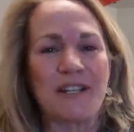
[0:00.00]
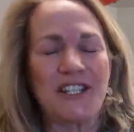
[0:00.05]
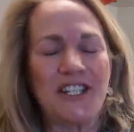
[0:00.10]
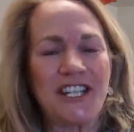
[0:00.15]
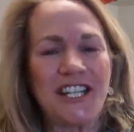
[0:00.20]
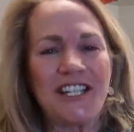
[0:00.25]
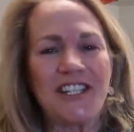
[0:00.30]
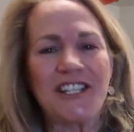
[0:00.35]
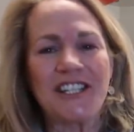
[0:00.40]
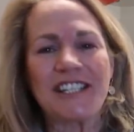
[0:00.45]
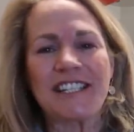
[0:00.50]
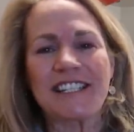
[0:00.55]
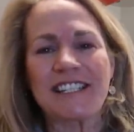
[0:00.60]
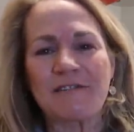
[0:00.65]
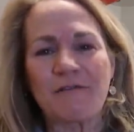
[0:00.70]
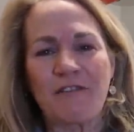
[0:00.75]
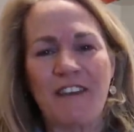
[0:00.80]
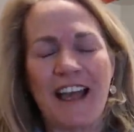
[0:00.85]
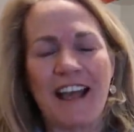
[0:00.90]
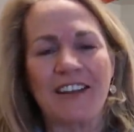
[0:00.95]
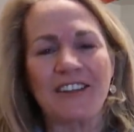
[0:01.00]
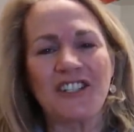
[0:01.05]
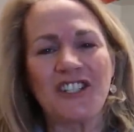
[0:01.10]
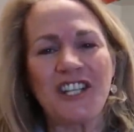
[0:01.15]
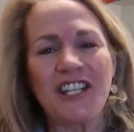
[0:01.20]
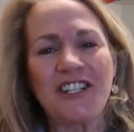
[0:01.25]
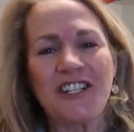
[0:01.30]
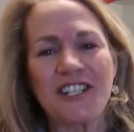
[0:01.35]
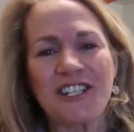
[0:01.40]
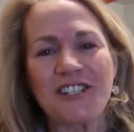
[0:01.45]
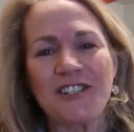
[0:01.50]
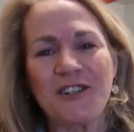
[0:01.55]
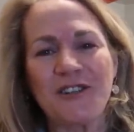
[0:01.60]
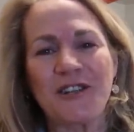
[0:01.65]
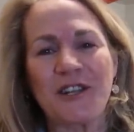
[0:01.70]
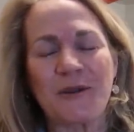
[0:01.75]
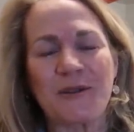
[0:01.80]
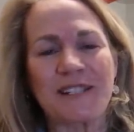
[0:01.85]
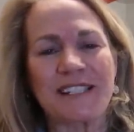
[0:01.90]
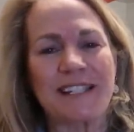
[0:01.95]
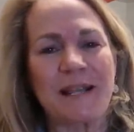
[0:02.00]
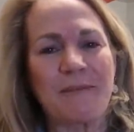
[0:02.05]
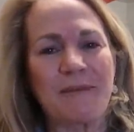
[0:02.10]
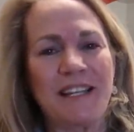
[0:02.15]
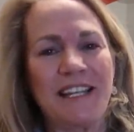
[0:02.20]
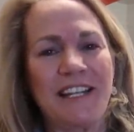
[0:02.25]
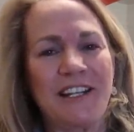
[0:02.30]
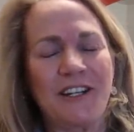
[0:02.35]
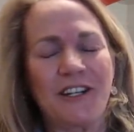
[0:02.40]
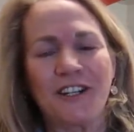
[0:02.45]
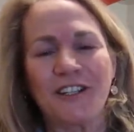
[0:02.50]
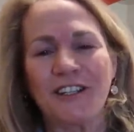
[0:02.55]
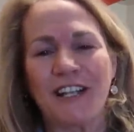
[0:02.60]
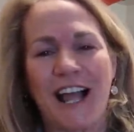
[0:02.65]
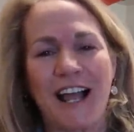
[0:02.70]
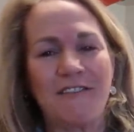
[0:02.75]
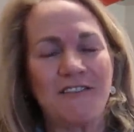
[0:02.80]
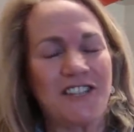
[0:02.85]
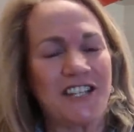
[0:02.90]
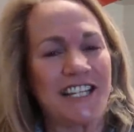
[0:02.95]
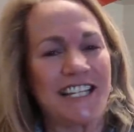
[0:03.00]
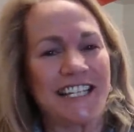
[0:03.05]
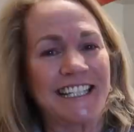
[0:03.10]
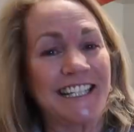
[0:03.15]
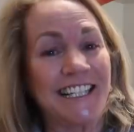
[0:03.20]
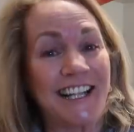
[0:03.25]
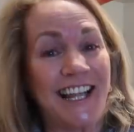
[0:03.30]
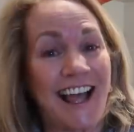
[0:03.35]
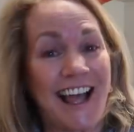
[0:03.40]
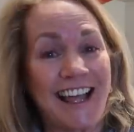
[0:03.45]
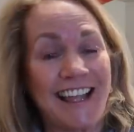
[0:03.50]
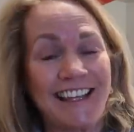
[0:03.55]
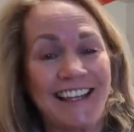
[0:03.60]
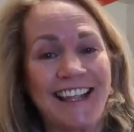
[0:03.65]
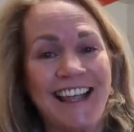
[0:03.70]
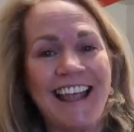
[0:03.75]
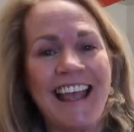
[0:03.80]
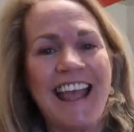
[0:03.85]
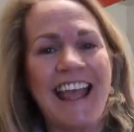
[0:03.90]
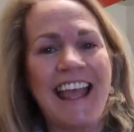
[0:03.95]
but she just found, she just knew there was something in her life she didn't like